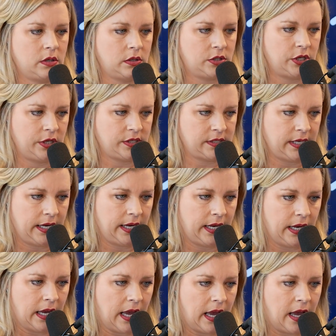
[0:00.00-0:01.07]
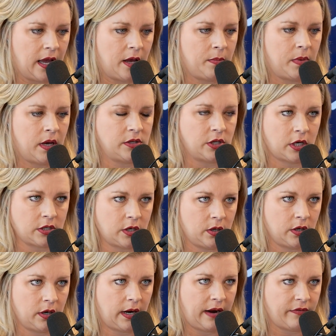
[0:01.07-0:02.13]
to see a
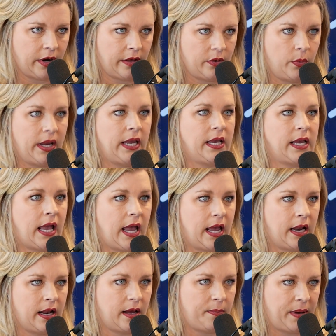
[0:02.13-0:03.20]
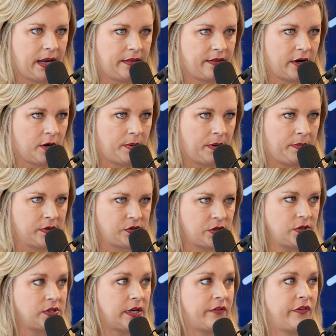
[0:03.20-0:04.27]
doctor every other week and a pain therapy
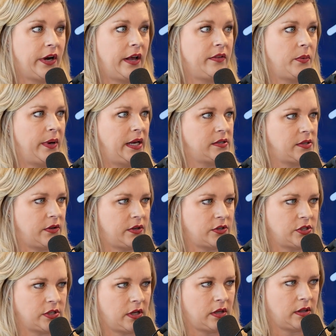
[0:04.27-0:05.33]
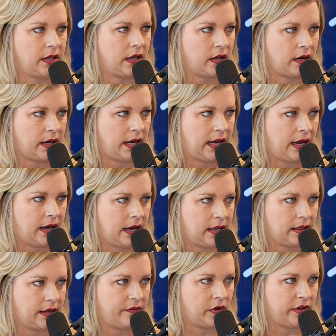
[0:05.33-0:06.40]
masseuse every other week. So there's still a lot of high
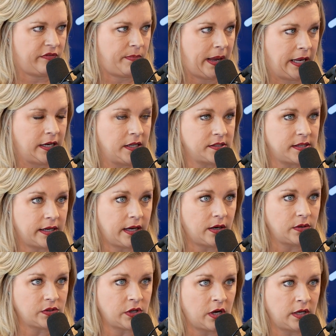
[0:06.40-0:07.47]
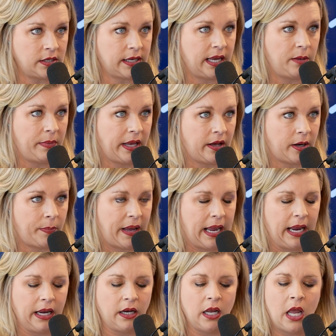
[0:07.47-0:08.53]
level of maintenance that goes on to keep me out of
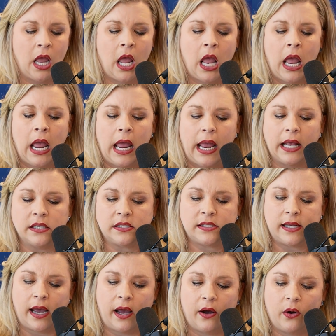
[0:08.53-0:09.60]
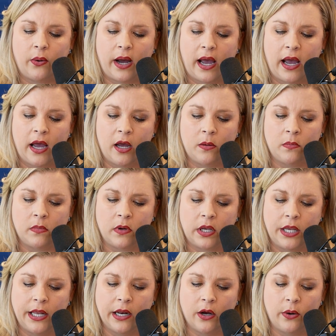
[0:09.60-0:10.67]
pain. And so,
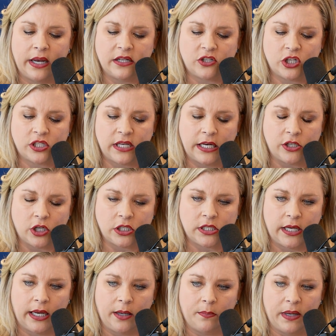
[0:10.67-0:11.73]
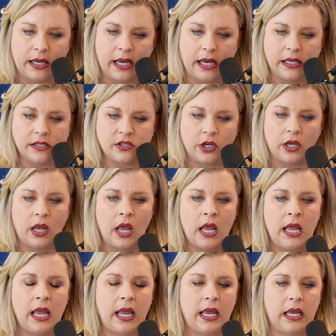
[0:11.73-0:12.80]
it's just interesting because
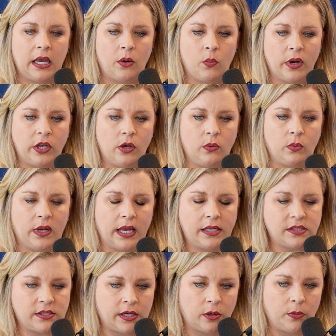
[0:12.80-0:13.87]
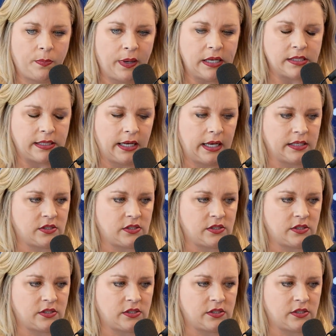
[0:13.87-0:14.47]
when you get so busy, it's